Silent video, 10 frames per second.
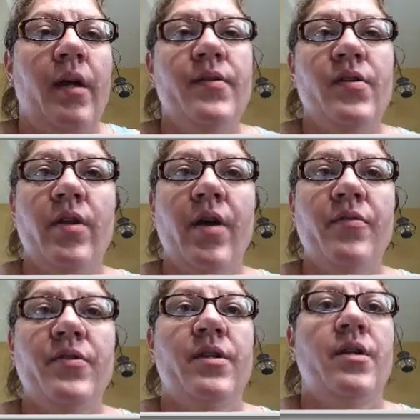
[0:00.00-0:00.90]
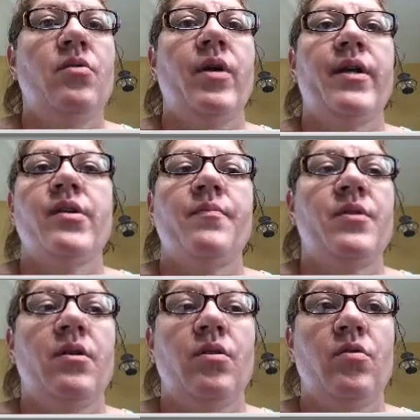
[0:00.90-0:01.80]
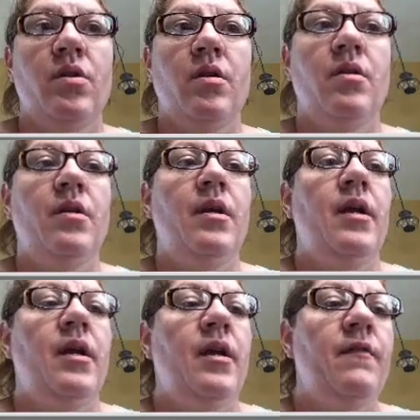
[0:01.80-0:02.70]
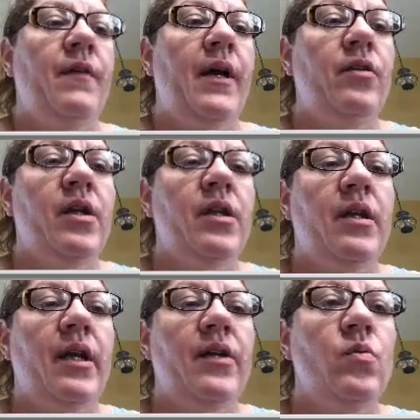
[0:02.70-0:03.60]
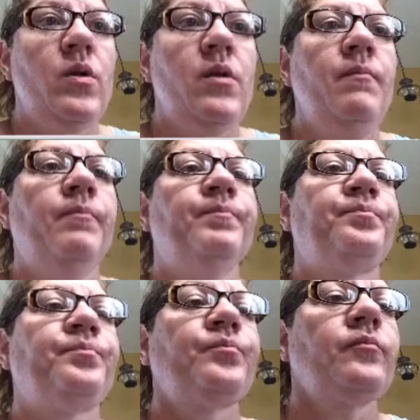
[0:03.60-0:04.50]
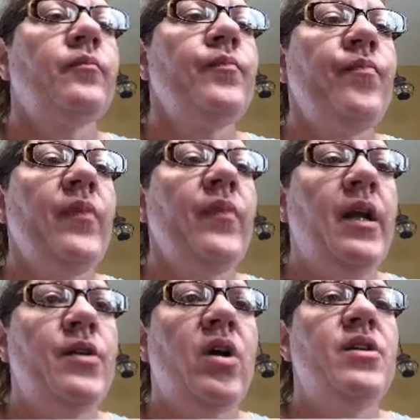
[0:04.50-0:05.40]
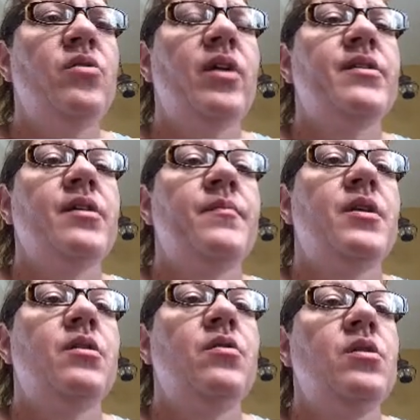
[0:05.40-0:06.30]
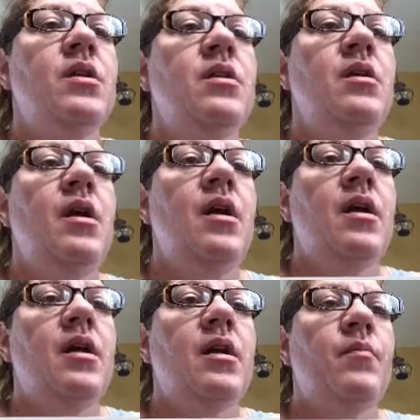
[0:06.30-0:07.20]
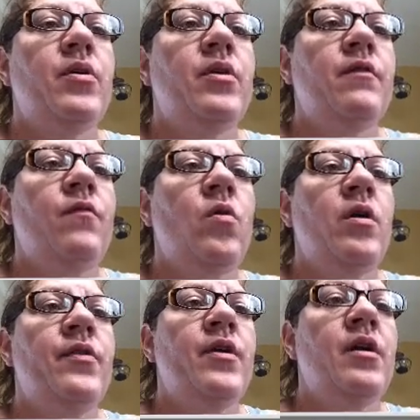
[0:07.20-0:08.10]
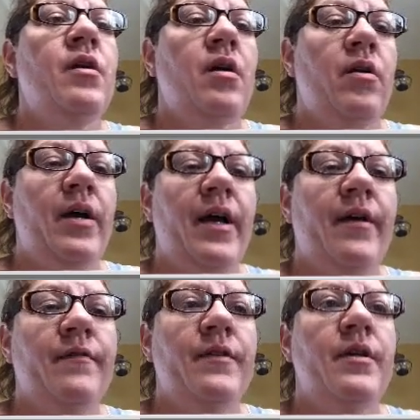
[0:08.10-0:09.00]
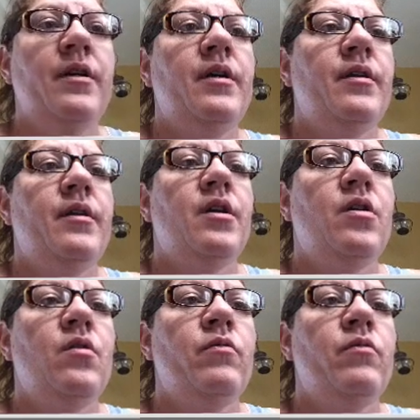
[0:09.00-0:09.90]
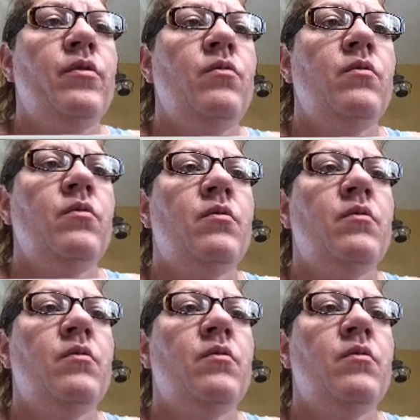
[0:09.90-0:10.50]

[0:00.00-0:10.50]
And so that was just a direct substitution. If I look at the next one, and I tried direct substitution, and I put a 4 in there, I'll have the cube root